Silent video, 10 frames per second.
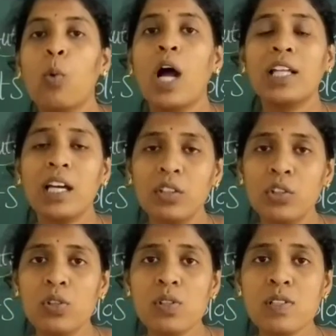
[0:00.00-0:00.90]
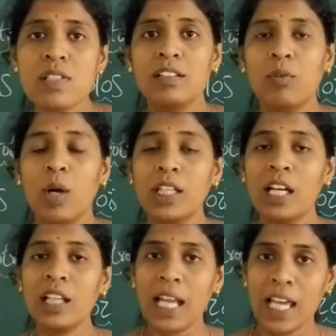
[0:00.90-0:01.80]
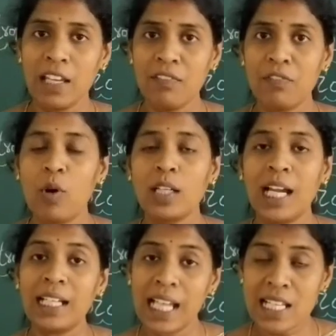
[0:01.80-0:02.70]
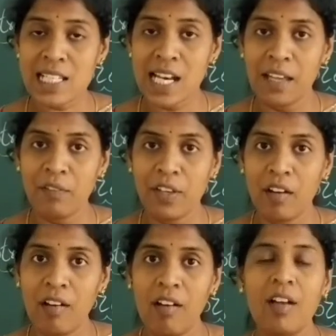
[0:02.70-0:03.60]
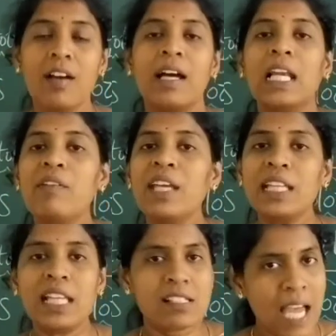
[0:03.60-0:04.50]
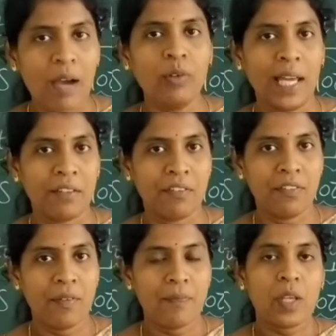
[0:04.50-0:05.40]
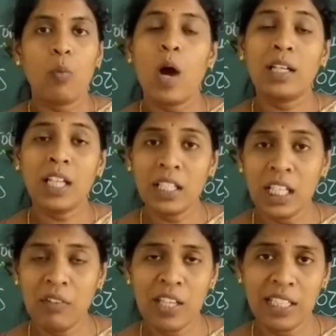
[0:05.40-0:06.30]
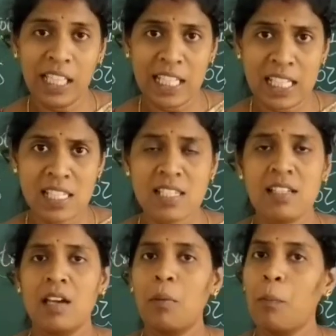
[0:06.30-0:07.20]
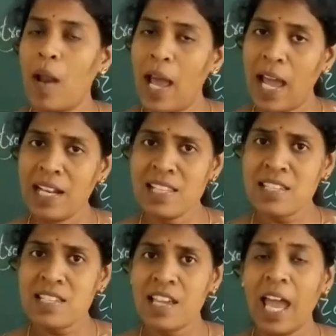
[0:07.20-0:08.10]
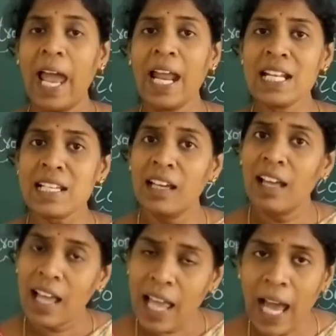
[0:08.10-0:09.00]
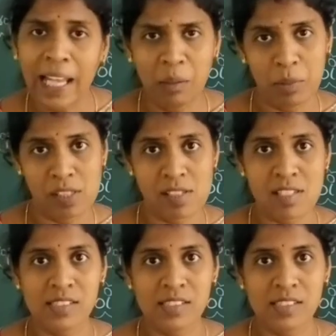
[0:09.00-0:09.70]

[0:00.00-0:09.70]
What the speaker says: are those? What are the life? What contains life here? Living things have life. What are the living things? Plants and animals.